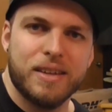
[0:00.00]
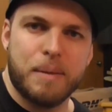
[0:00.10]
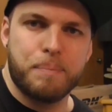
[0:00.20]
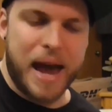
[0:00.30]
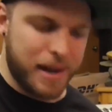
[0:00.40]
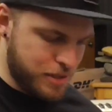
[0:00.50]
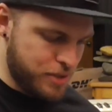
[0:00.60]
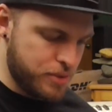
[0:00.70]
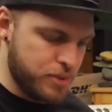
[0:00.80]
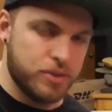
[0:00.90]
a pattern
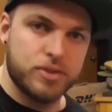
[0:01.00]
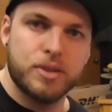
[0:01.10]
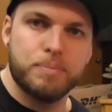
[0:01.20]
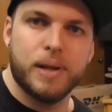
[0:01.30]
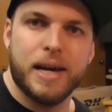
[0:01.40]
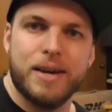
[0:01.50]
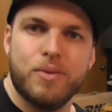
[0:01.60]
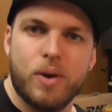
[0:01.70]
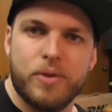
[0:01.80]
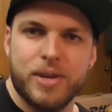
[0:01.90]
you use to
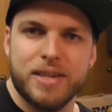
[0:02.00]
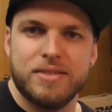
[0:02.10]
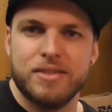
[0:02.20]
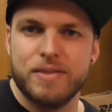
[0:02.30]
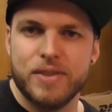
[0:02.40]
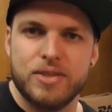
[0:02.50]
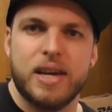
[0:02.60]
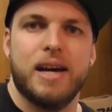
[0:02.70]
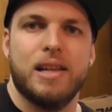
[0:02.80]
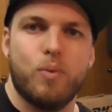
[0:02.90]
play the instance of the
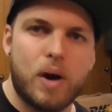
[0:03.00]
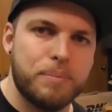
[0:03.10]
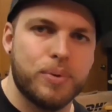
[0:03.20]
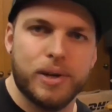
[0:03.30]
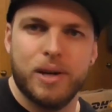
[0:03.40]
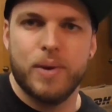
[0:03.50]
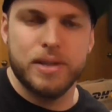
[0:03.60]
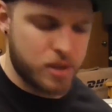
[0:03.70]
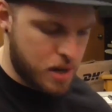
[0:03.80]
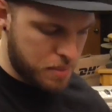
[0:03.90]
scale at one point at
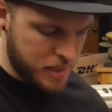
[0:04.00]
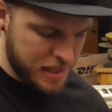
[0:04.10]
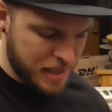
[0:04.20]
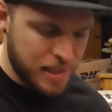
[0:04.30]
one time.